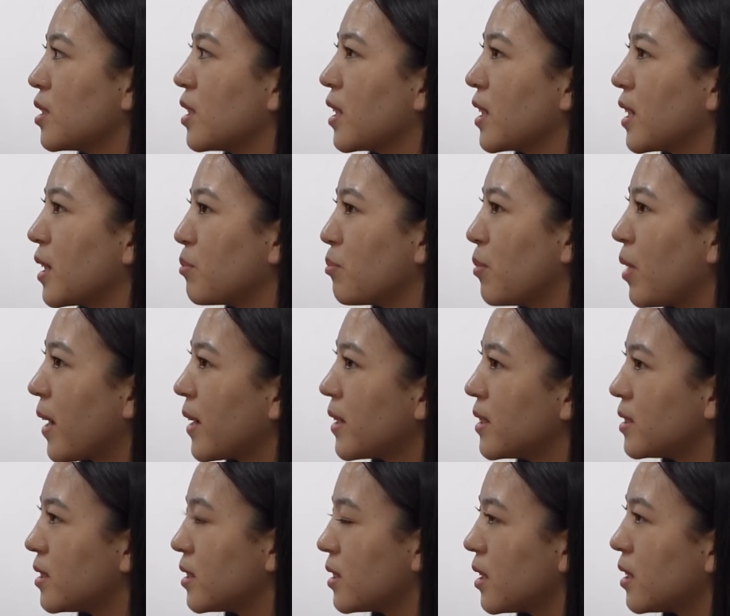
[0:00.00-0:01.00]
they can buy
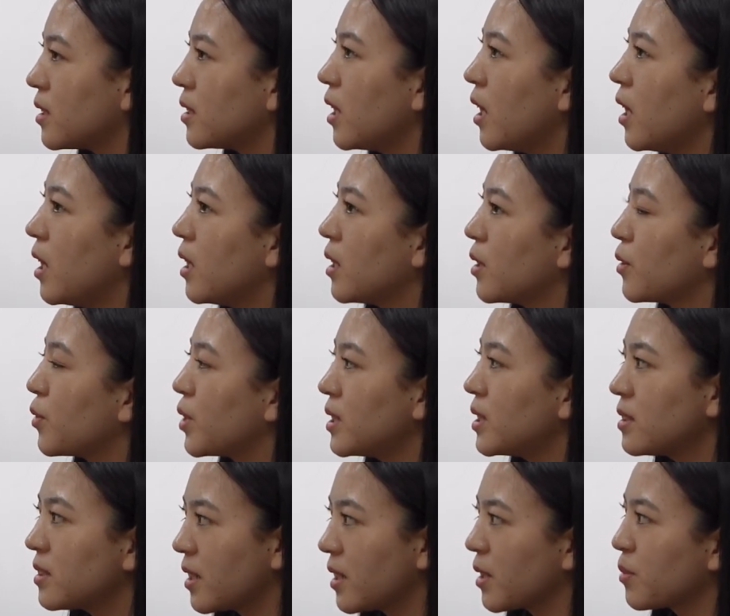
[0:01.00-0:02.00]
and sell real
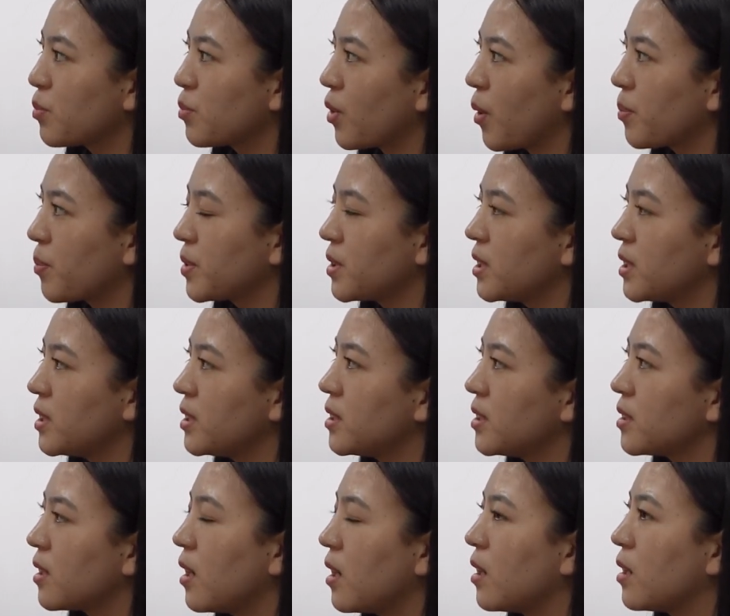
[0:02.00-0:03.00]
estate
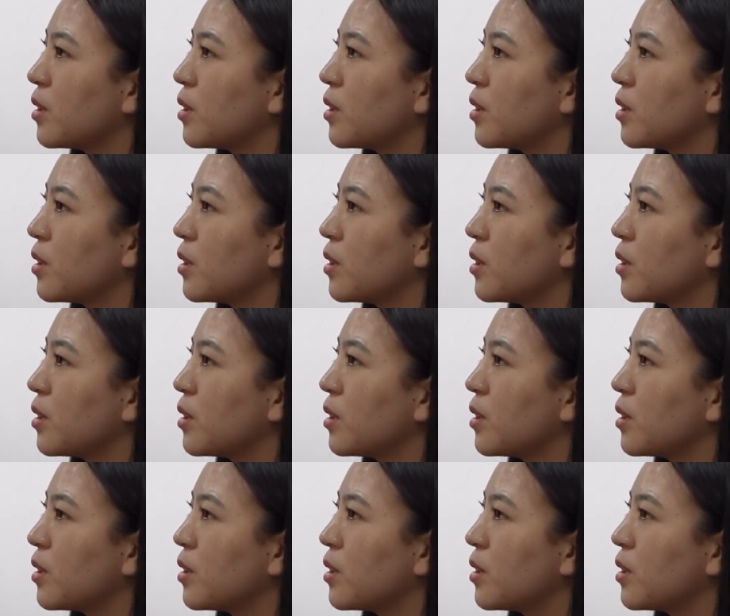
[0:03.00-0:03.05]
properties